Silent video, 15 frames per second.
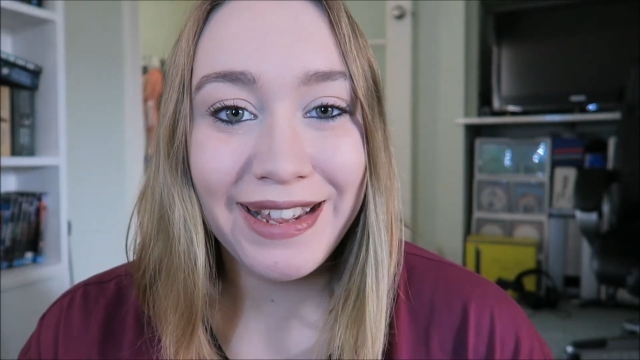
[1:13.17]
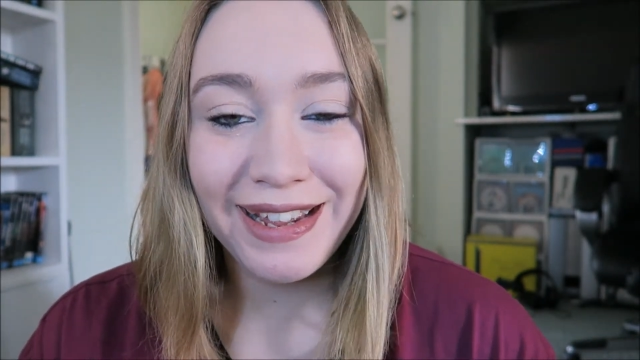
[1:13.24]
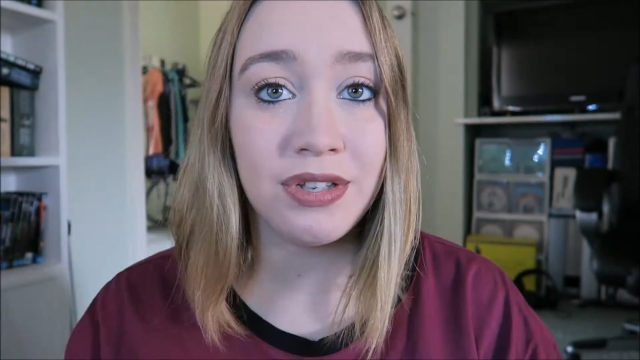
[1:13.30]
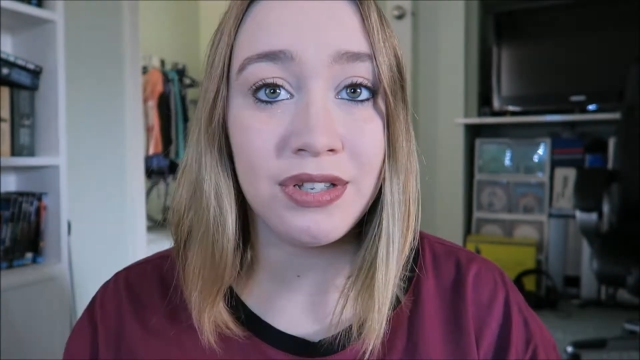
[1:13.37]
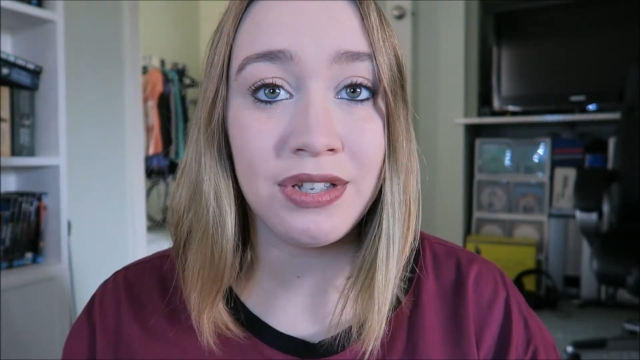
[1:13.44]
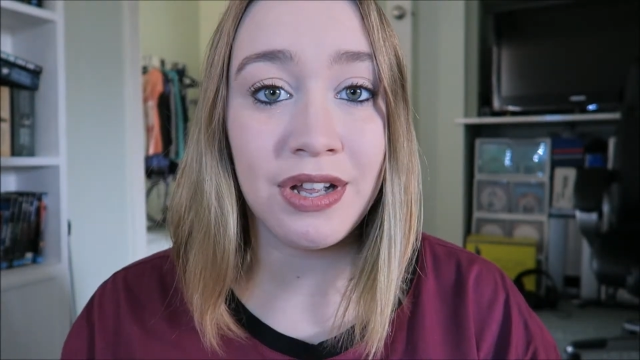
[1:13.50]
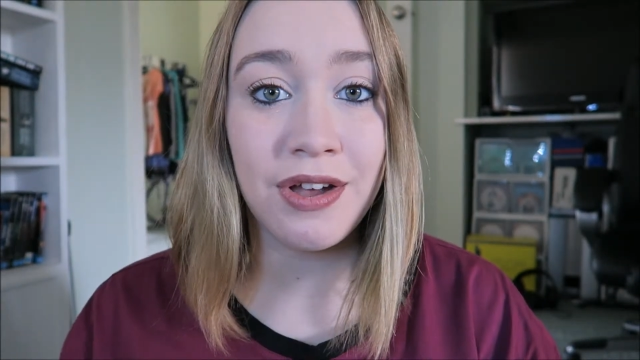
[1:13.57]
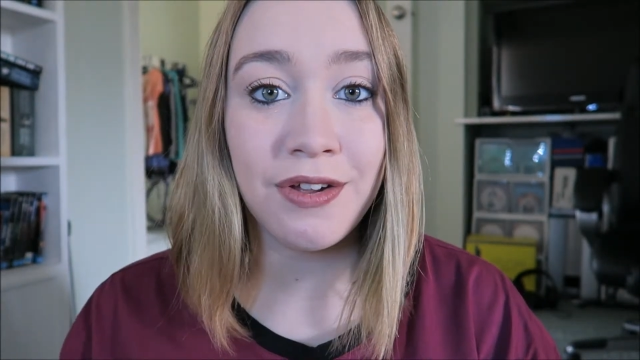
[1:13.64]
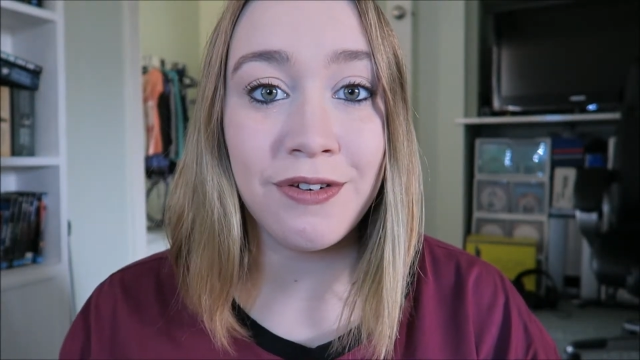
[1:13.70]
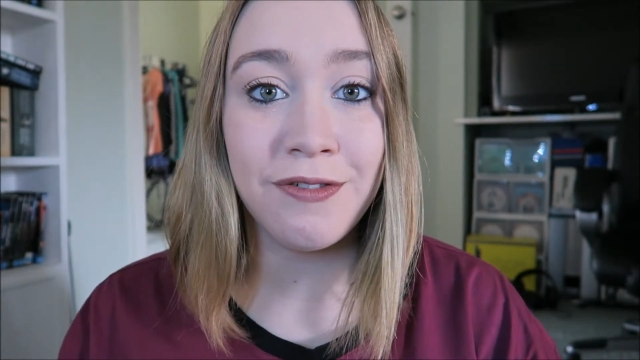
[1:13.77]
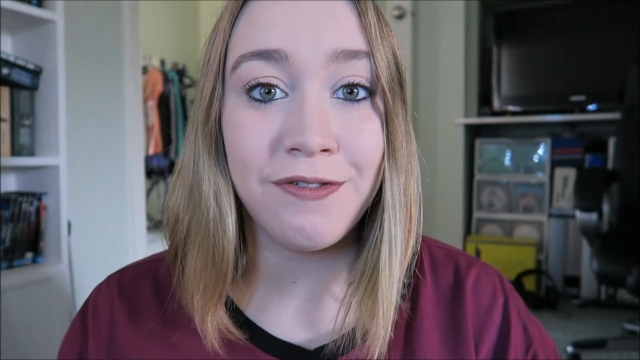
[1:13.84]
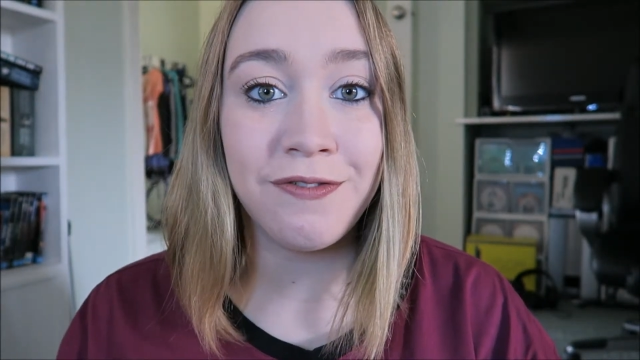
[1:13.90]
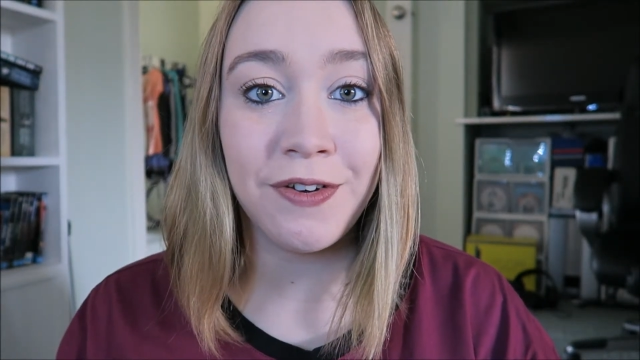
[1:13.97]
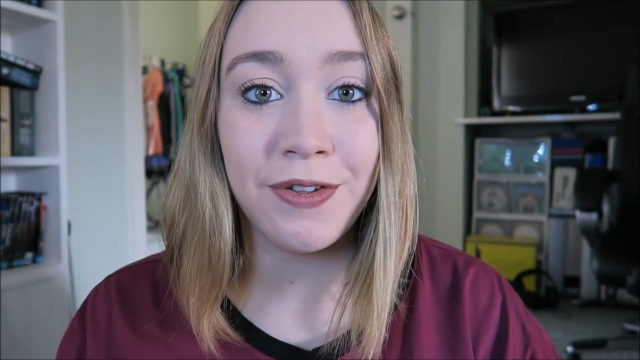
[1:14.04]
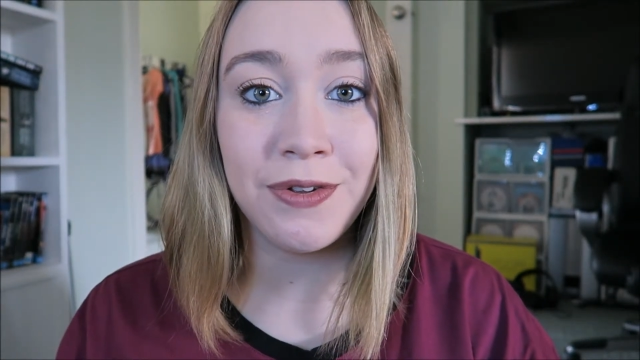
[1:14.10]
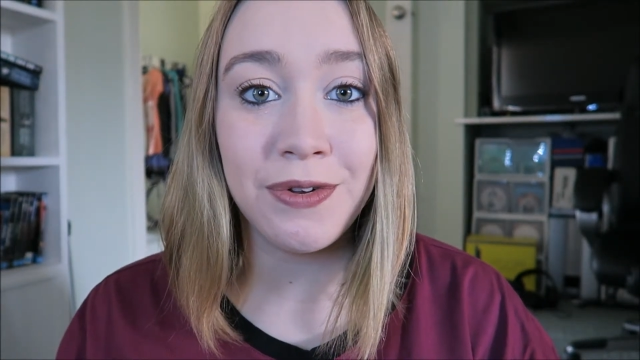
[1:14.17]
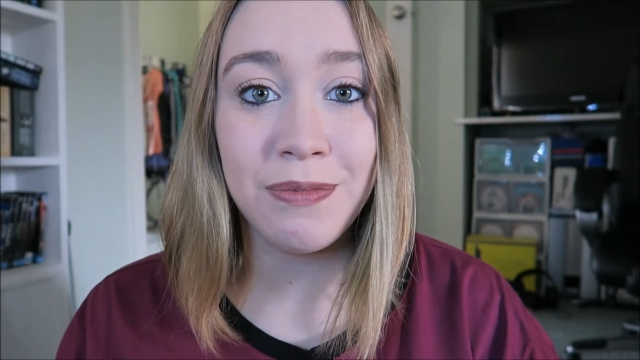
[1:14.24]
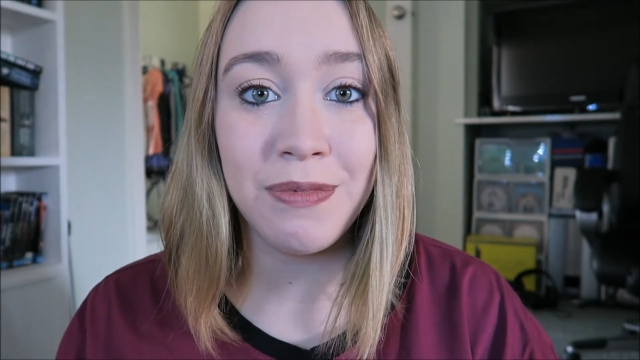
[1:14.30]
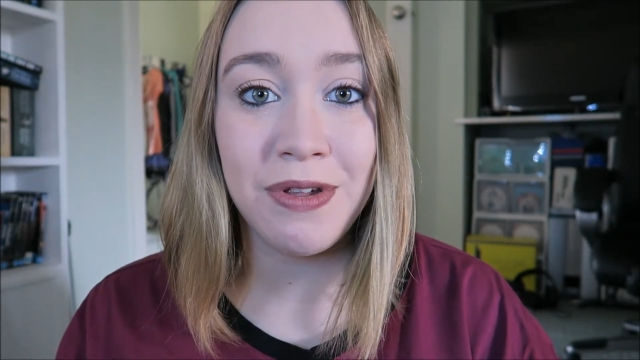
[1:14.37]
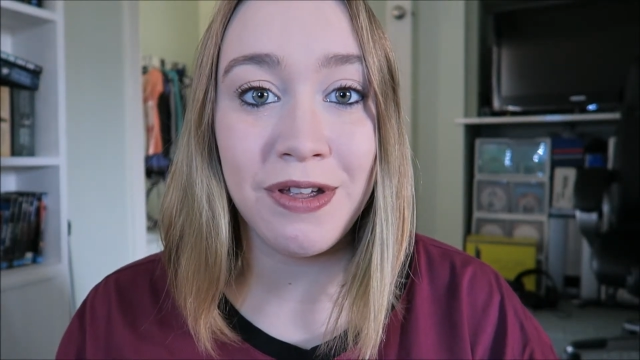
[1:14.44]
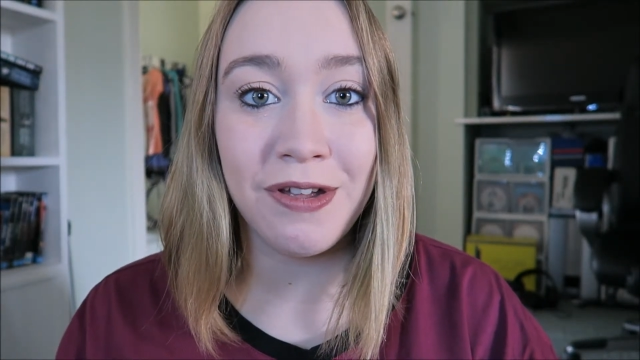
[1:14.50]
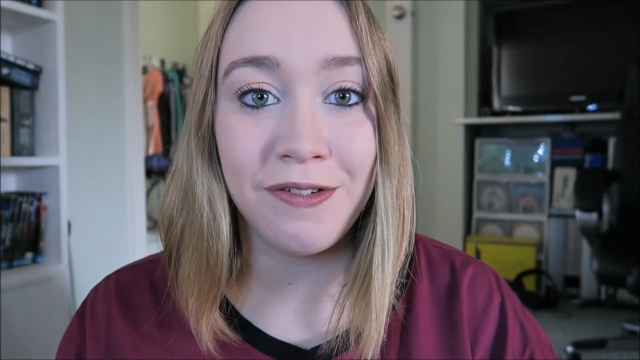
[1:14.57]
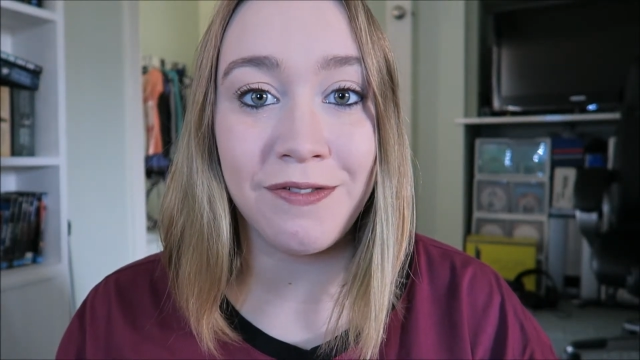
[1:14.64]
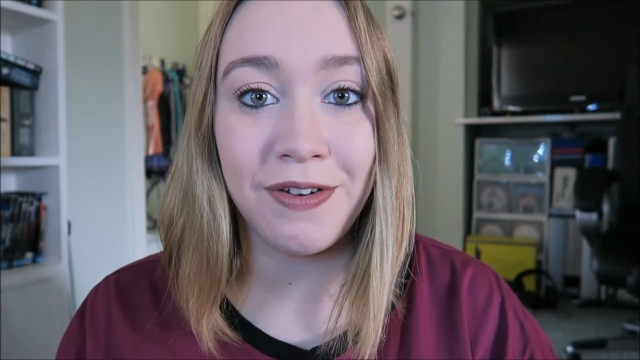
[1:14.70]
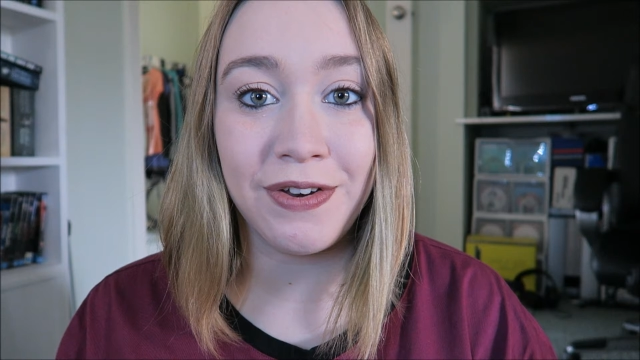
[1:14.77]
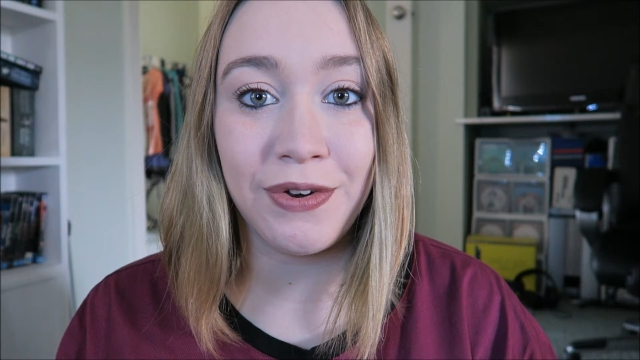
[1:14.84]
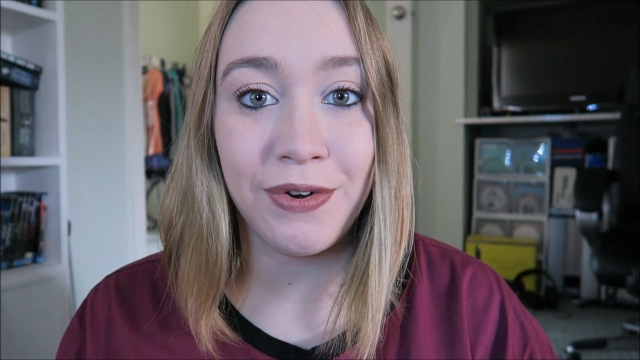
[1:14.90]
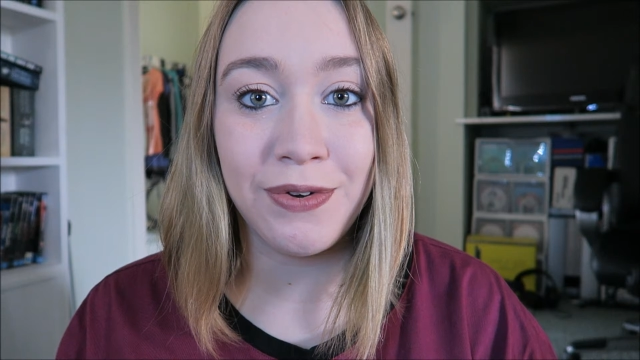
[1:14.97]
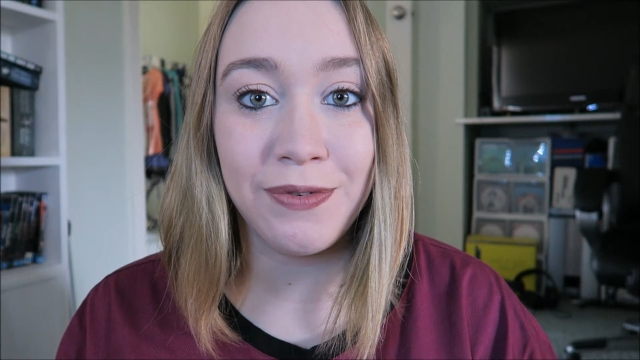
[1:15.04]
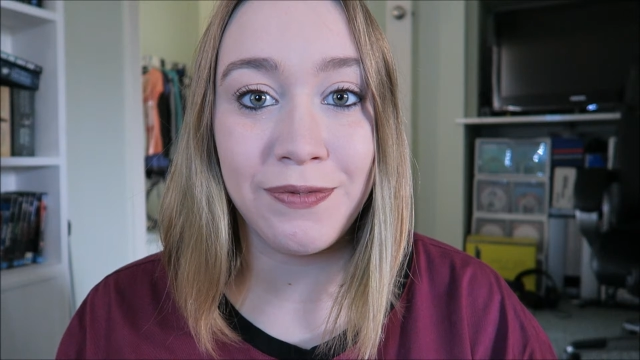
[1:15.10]
Just unfollow me if I
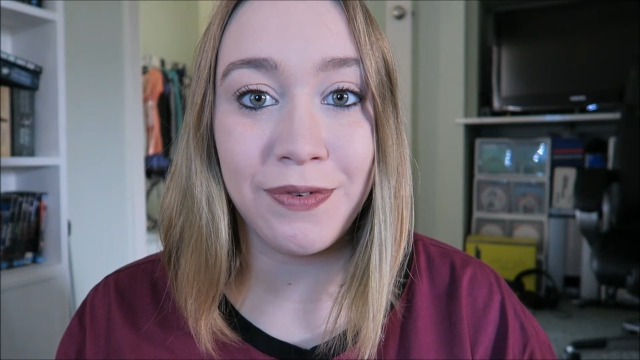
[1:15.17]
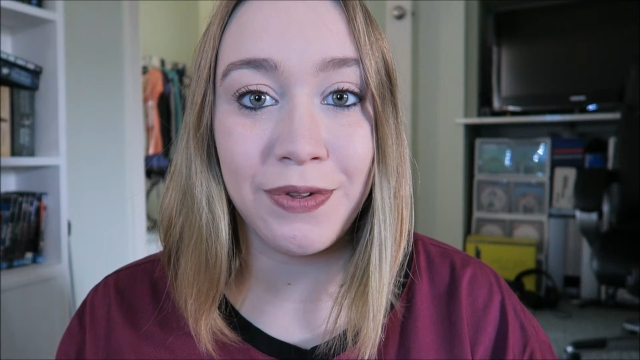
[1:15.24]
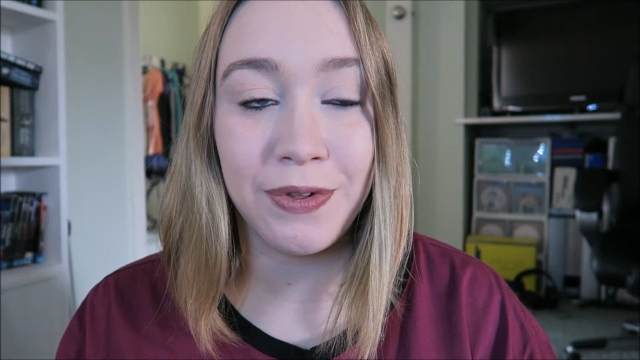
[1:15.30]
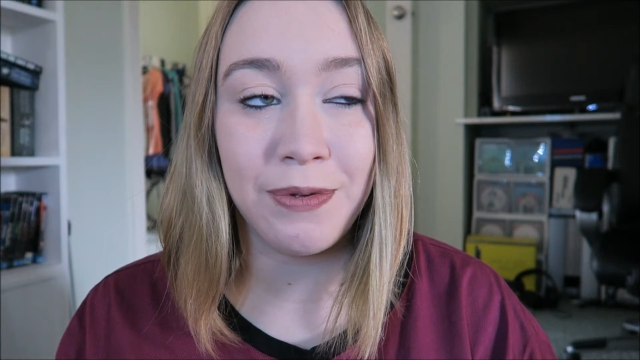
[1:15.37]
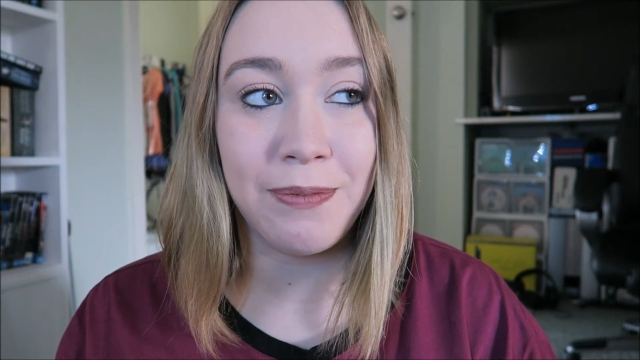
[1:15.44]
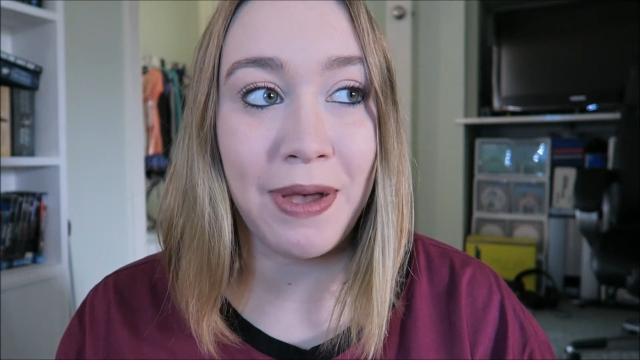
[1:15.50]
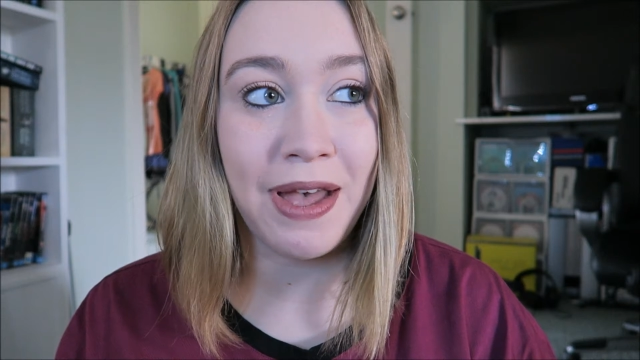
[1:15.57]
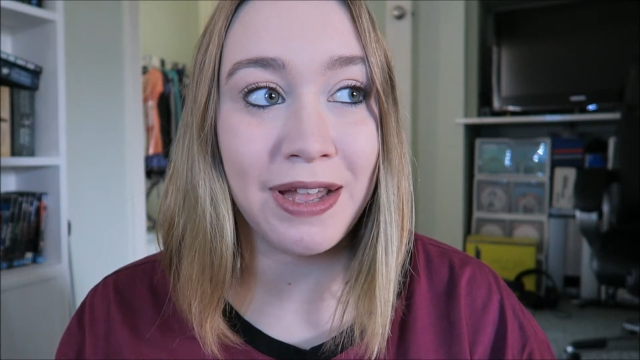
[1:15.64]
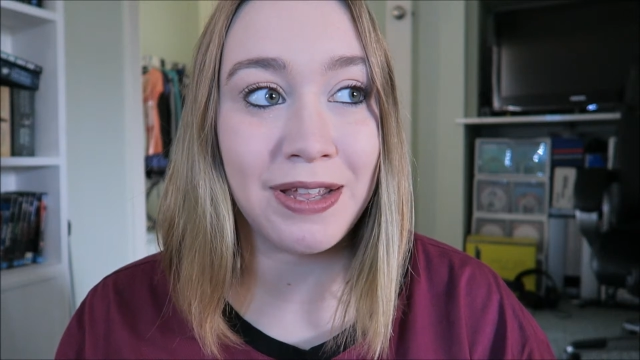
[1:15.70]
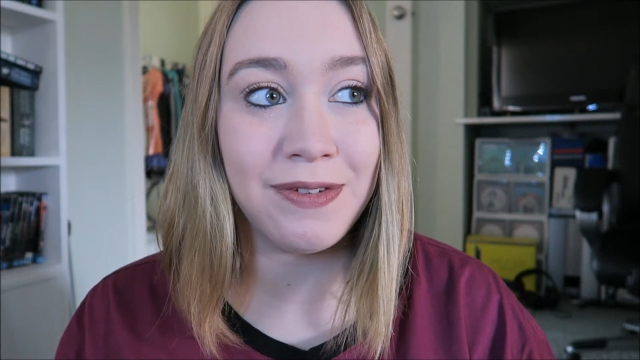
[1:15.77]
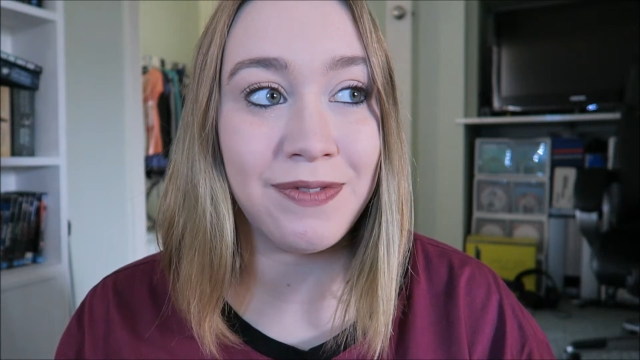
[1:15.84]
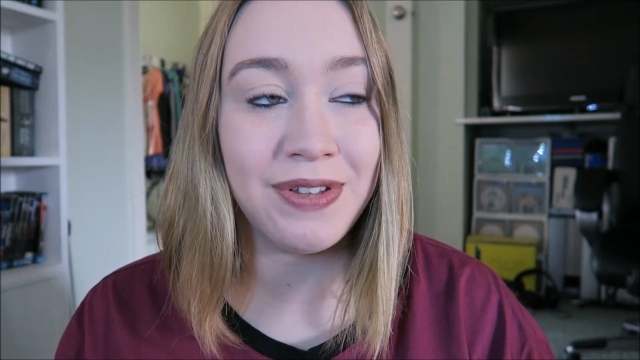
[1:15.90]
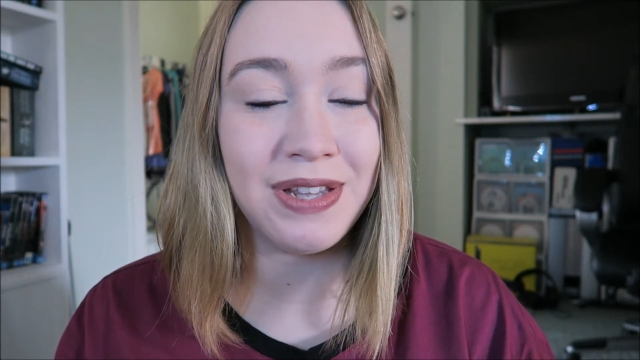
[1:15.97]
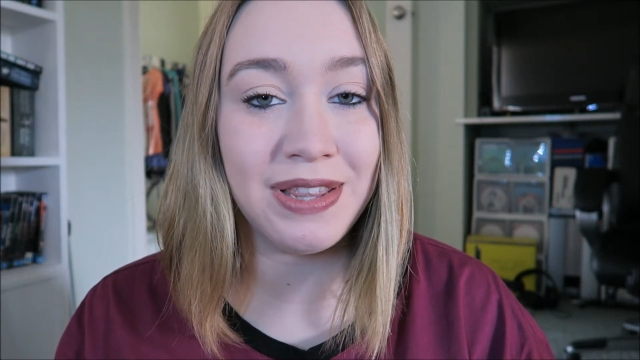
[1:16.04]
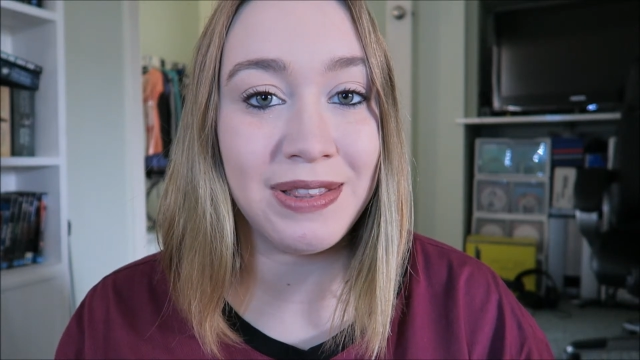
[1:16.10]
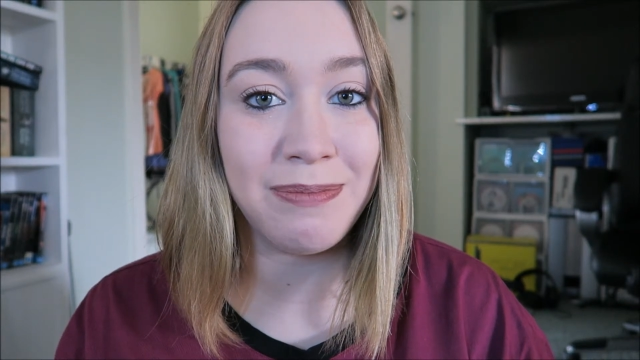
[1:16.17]
don't follow back if it